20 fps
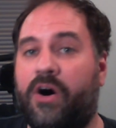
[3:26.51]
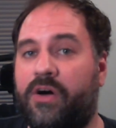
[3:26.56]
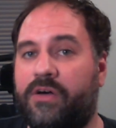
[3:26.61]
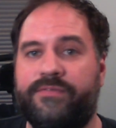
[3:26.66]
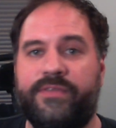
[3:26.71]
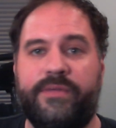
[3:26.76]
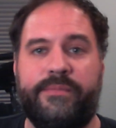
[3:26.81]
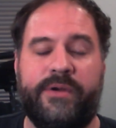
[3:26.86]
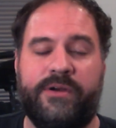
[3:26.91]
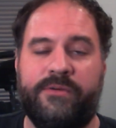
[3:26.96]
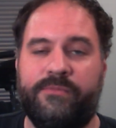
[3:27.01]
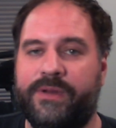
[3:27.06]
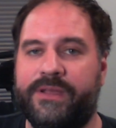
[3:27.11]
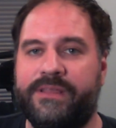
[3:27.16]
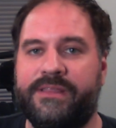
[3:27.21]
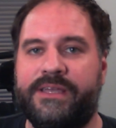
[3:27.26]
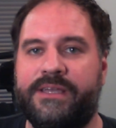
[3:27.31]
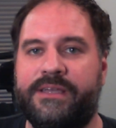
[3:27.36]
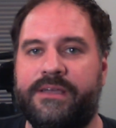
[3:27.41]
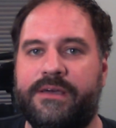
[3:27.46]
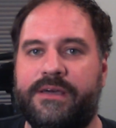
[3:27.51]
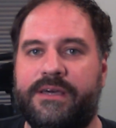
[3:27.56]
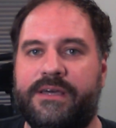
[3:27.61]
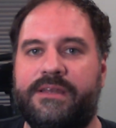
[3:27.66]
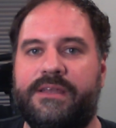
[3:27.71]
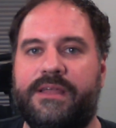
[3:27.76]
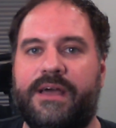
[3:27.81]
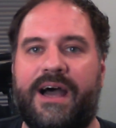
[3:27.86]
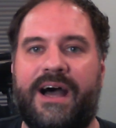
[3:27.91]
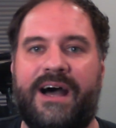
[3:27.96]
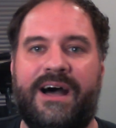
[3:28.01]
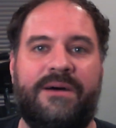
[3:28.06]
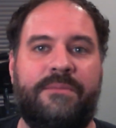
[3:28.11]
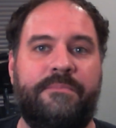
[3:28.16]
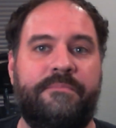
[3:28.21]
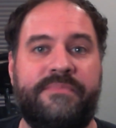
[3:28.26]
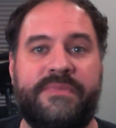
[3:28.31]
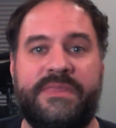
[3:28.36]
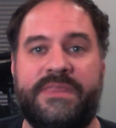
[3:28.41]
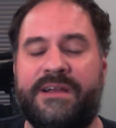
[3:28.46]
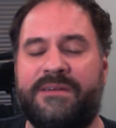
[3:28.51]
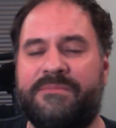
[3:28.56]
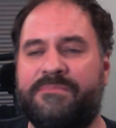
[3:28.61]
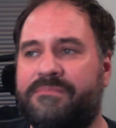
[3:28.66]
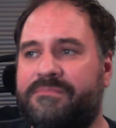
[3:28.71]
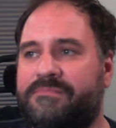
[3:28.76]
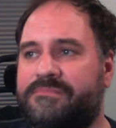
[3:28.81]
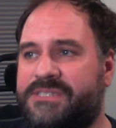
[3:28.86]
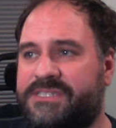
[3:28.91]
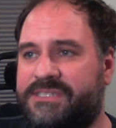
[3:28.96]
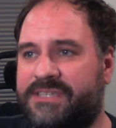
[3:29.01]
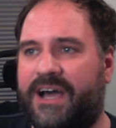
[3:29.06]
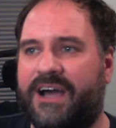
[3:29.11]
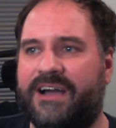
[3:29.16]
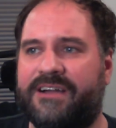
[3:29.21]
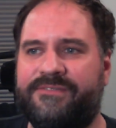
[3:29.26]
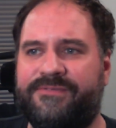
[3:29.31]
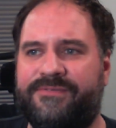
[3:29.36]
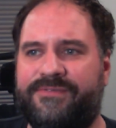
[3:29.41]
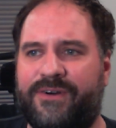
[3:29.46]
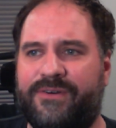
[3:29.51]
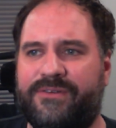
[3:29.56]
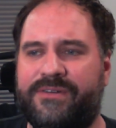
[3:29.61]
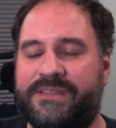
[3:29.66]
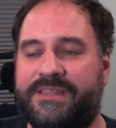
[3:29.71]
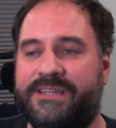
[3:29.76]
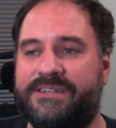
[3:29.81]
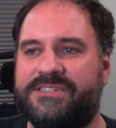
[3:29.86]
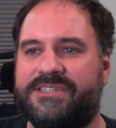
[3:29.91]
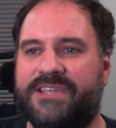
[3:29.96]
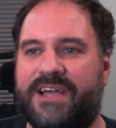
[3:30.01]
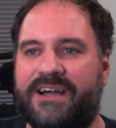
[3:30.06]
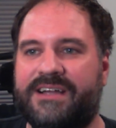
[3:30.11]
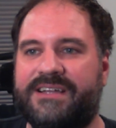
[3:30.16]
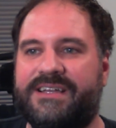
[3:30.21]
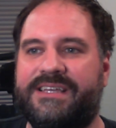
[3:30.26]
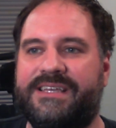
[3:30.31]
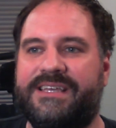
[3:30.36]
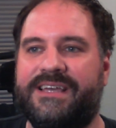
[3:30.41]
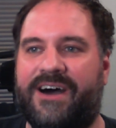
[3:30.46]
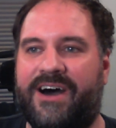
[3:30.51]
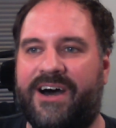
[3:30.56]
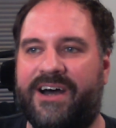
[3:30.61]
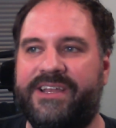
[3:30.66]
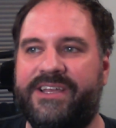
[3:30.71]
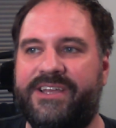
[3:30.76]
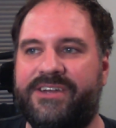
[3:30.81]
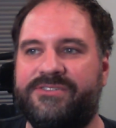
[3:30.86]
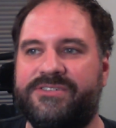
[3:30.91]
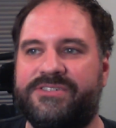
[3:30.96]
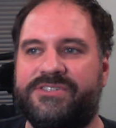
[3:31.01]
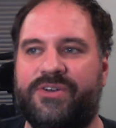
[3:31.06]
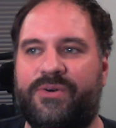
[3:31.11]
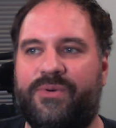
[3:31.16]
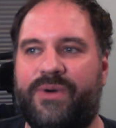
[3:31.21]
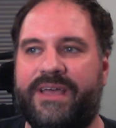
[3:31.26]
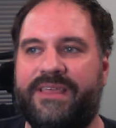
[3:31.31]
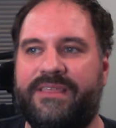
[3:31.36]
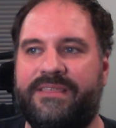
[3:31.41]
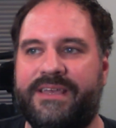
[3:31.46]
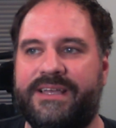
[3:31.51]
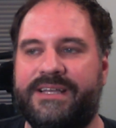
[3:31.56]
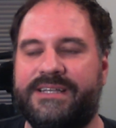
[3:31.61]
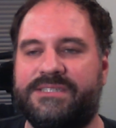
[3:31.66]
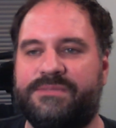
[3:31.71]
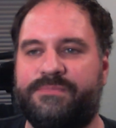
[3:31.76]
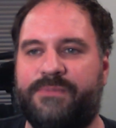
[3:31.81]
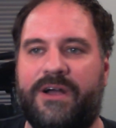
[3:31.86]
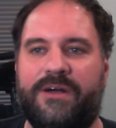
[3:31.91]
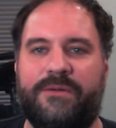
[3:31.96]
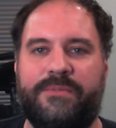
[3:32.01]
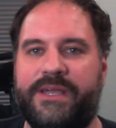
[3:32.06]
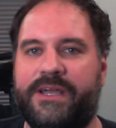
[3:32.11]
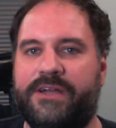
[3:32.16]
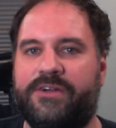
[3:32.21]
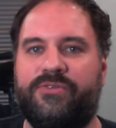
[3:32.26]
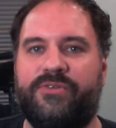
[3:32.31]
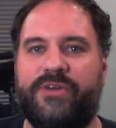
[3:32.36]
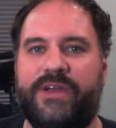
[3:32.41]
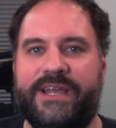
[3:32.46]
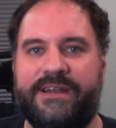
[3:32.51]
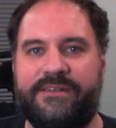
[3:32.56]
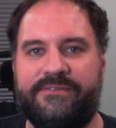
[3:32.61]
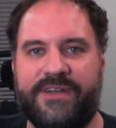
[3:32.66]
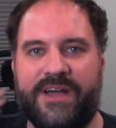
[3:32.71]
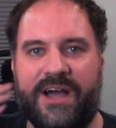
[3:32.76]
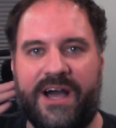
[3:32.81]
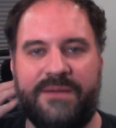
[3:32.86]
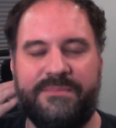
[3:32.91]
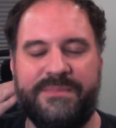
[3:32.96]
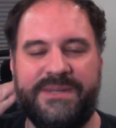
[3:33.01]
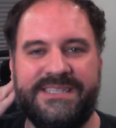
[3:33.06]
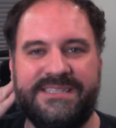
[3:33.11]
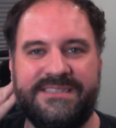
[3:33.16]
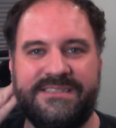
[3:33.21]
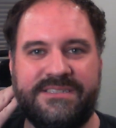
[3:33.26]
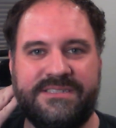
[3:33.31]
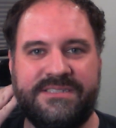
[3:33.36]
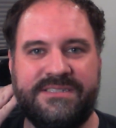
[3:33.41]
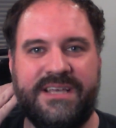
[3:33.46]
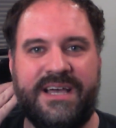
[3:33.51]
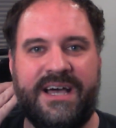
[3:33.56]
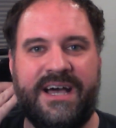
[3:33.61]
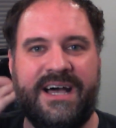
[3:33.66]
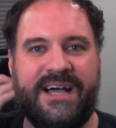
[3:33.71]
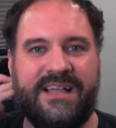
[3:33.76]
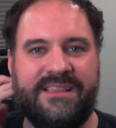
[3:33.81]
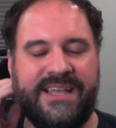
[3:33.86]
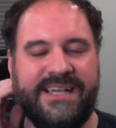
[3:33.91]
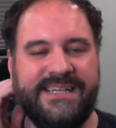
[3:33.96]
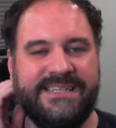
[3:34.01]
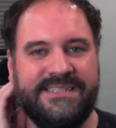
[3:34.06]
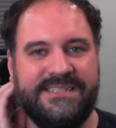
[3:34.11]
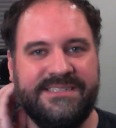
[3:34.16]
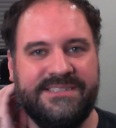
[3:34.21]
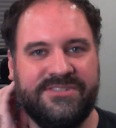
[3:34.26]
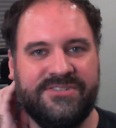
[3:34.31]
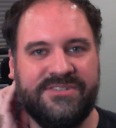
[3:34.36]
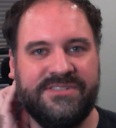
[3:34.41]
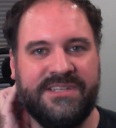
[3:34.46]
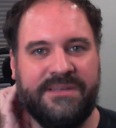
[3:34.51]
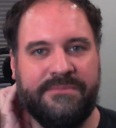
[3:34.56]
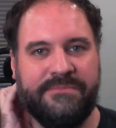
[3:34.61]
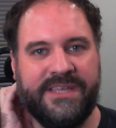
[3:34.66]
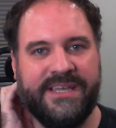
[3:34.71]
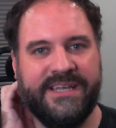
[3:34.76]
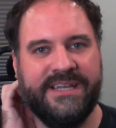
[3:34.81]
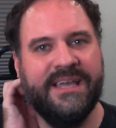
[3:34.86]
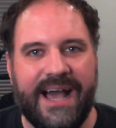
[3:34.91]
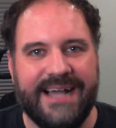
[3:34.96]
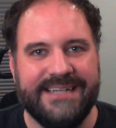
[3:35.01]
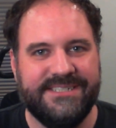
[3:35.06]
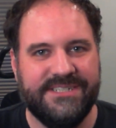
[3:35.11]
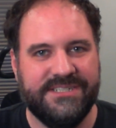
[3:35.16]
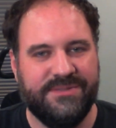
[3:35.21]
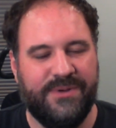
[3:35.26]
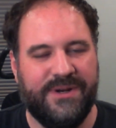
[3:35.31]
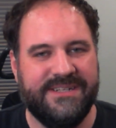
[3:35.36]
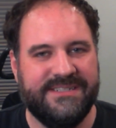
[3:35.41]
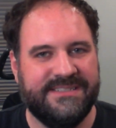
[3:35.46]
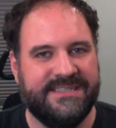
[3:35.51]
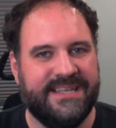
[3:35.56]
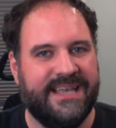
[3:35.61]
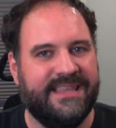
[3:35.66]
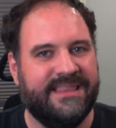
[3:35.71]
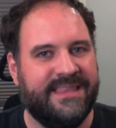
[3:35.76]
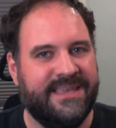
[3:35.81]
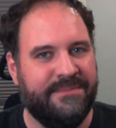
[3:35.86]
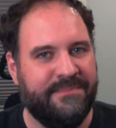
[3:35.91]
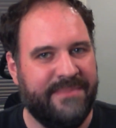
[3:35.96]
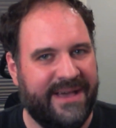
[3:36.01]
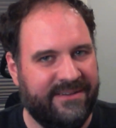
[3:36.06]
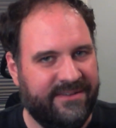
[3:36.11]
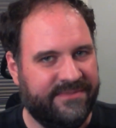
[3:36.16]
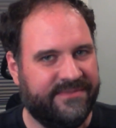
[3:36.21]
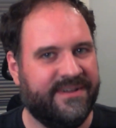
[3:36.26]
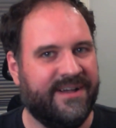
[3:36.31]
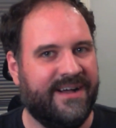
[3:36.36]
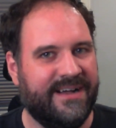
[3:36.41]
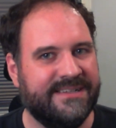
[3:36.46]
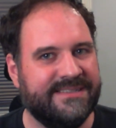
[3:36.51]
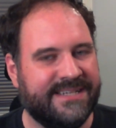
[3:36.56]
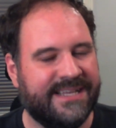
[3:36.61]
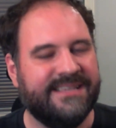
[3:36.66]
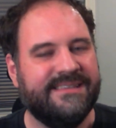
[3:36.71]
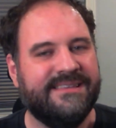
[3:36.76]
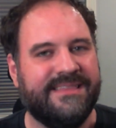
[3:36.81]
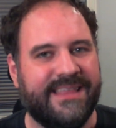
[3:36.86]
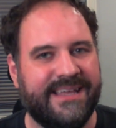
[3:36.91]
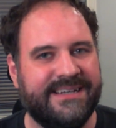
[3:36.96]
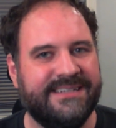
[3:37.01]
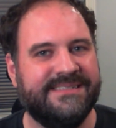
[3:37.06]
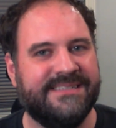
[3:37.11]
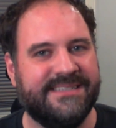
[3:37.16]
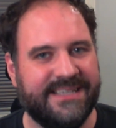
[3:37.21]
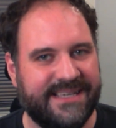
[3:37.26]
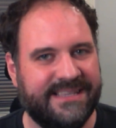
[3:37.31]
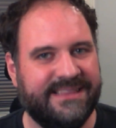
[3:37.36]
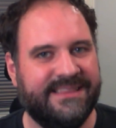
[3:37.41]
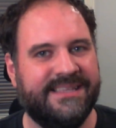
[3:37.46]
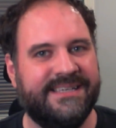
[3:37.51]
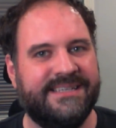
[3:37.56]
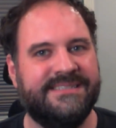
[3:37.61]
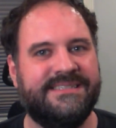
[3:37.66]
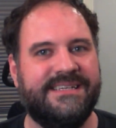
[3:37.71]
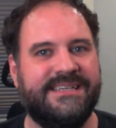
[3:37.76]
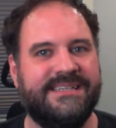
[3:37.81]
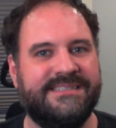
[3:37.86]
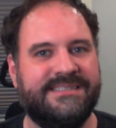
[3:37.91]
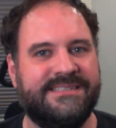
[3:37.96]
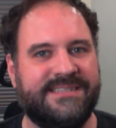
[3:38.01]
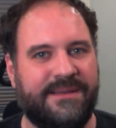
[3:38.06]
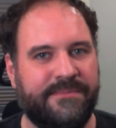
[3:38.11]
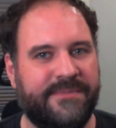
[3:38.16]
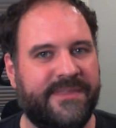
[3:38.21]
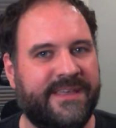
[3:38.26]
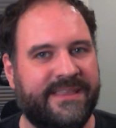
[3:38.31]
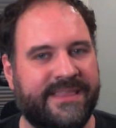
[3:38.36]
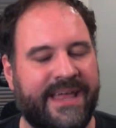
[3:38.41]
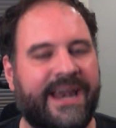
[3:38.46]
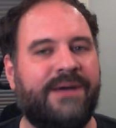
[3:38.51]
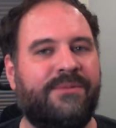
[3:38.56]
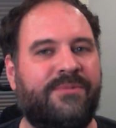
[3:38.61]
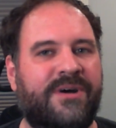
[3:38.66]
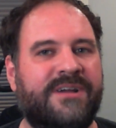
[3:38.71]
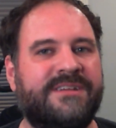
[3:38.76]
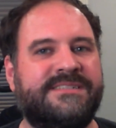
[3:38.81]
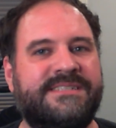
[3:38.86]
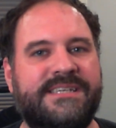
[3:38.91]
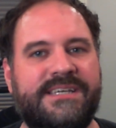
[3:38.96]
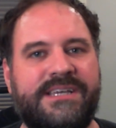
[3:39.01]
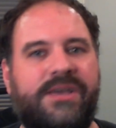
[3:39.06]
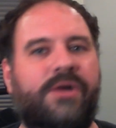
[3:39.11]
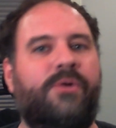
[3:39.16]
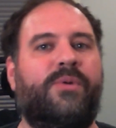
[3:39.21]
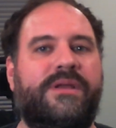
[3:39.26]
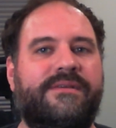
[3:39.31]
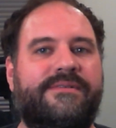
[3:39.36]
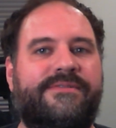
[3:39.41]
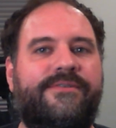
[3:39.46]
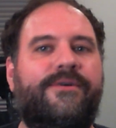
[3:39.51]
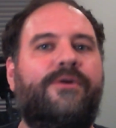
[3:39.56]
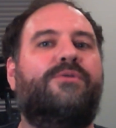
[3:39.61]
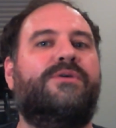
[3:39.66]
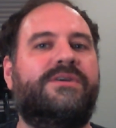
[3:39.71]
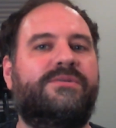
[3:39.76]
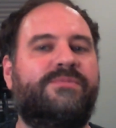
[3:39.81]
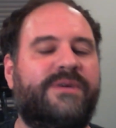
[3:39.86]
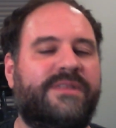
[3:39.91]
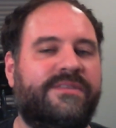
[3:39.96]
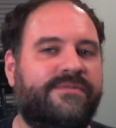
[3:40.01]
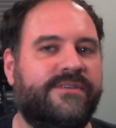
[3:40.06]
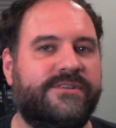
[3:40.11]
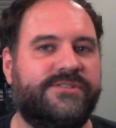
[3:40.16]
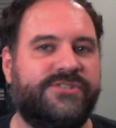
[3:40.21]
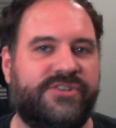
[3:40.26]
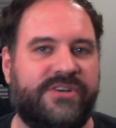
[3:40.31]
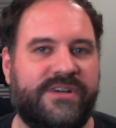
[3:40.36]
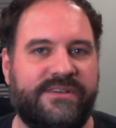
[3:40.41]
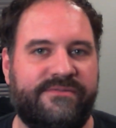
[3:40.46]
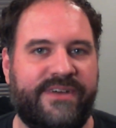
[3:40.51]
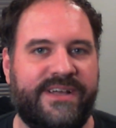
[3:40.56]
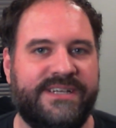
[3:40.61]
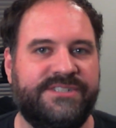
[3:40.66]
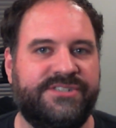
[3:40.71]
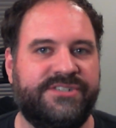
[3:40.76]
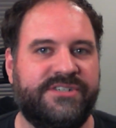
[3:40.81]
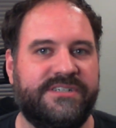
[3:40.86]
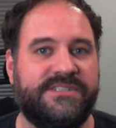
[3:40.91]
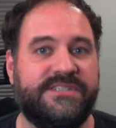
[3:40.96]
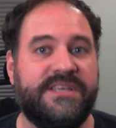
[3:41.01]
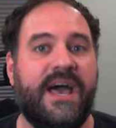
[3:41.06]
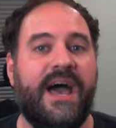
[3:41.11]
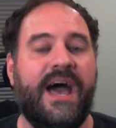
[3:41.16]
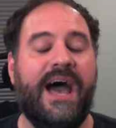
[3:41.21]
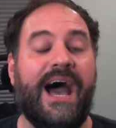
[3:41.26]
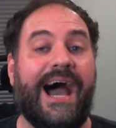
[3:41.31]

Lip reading: All of them are really good. They're stock audio, so I think it's probably a Creative Commons license or something. I just want to say the amount of content that is in this is something that I want to see going forward with future adventures.